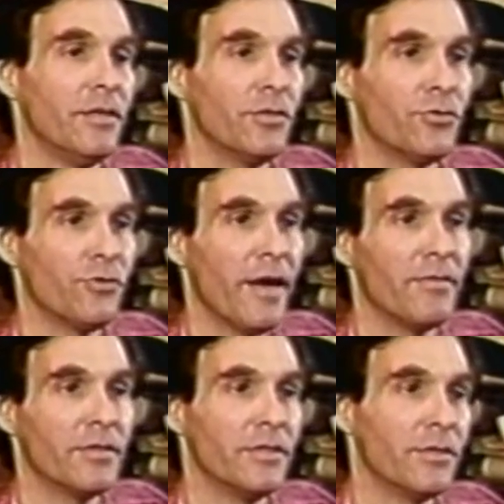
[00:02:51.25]
to
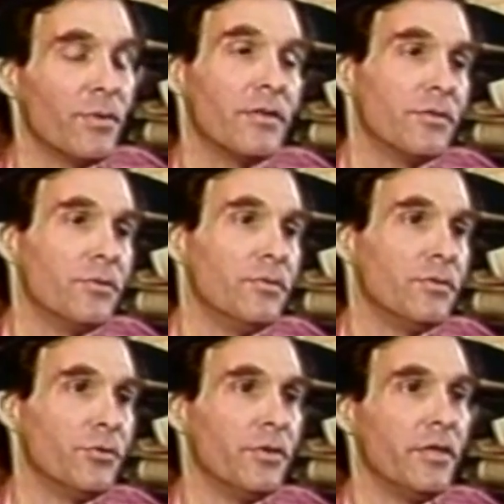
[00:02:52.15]
travel, and he said, well,
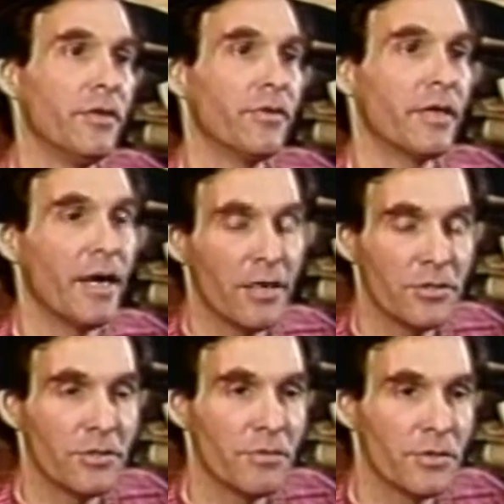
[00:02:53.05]
do a year in college,
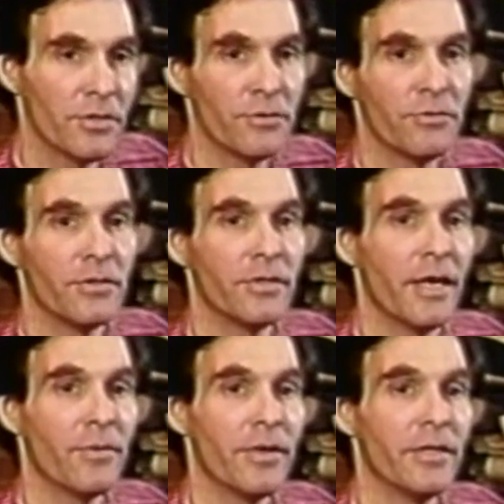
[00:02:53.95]
and if you still feel
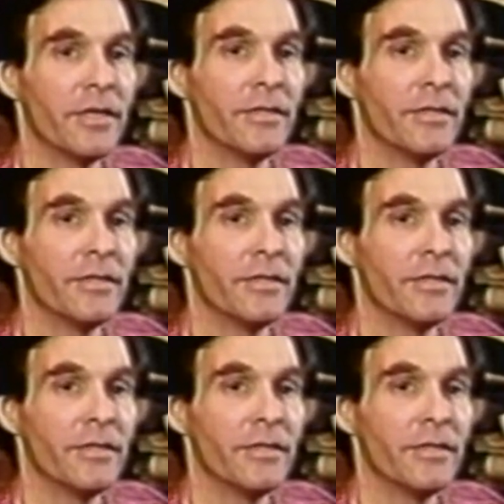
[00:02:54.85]
that way,